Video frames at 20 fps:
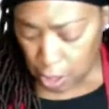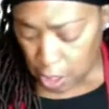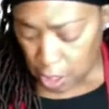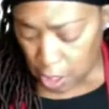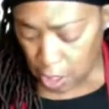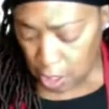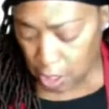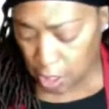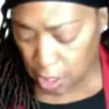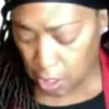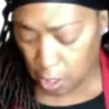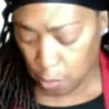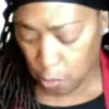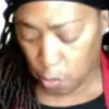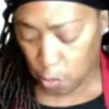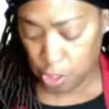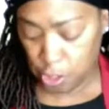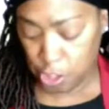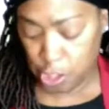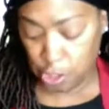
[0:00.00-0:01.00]

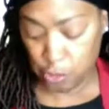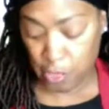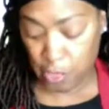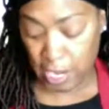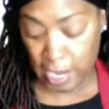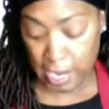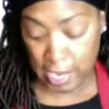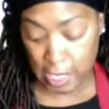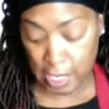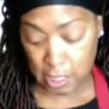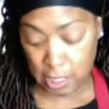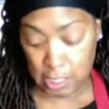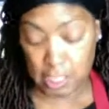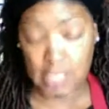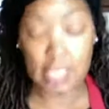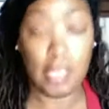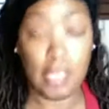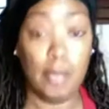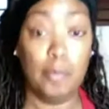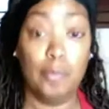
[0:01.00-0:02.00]
Once you add
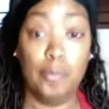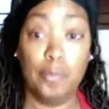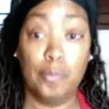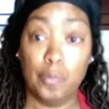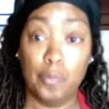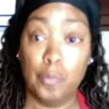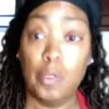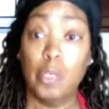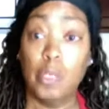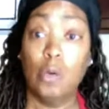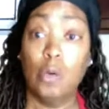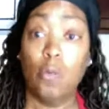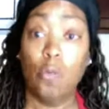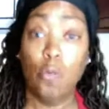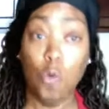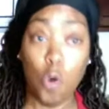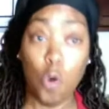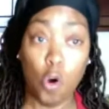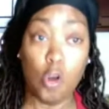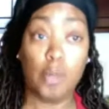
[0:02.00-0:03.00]
some
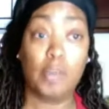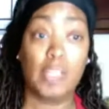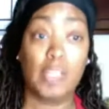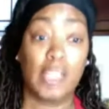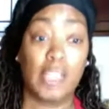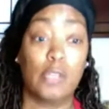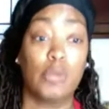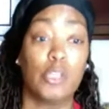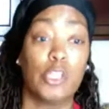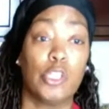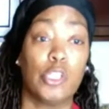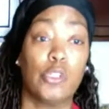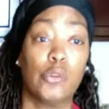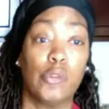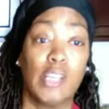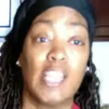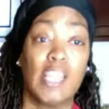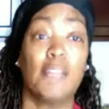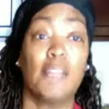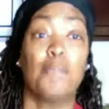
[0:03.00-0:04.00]
warm liquid to
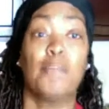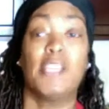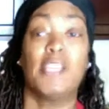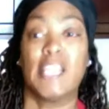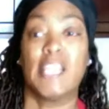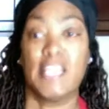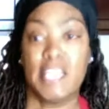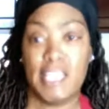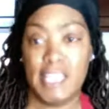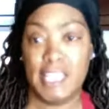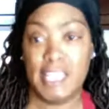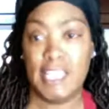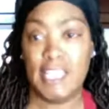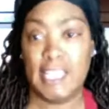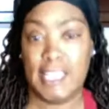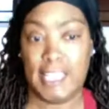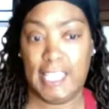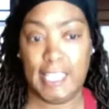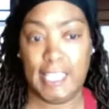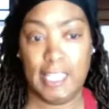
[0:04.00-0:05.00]
it, it begins to
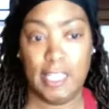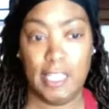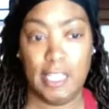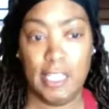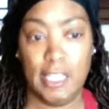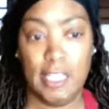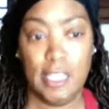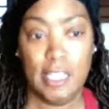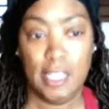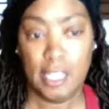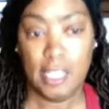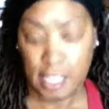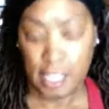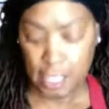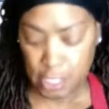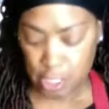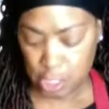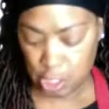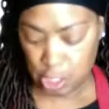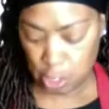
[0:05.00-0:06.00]
thicken.
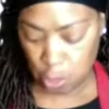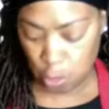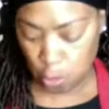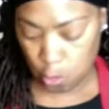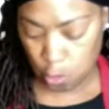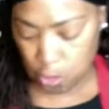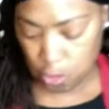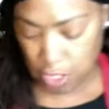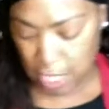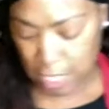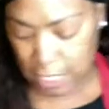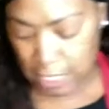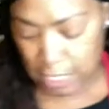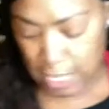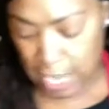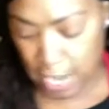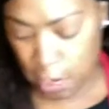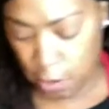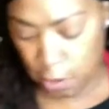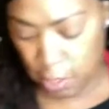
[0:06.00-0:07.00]
And so that's
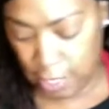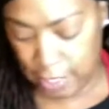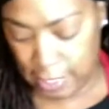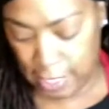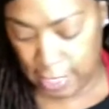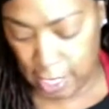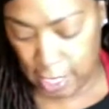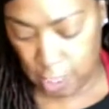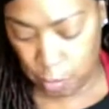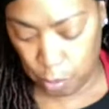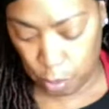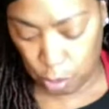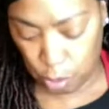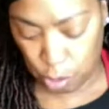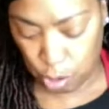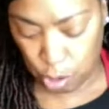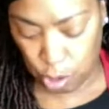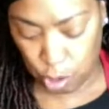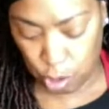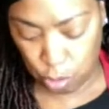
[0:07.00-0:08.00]
how it's able
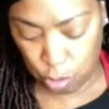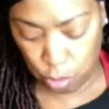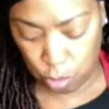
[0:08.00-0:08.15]
to